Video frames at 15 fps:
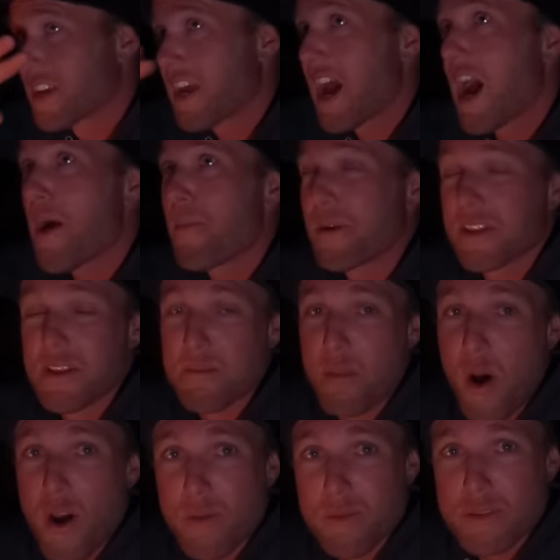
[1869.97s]
carpet in the
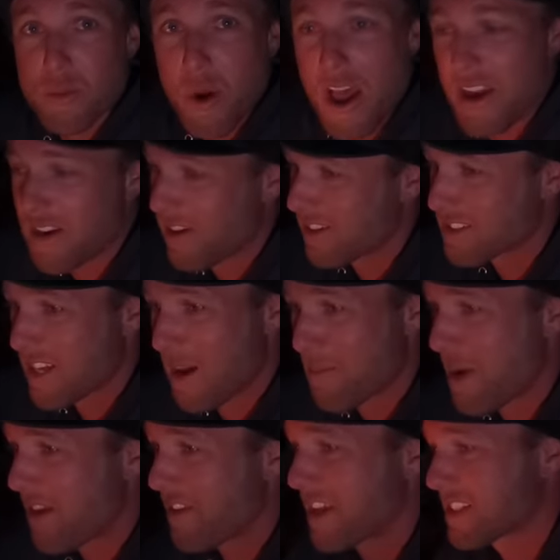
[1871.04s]
boat was wet, and I was like, man,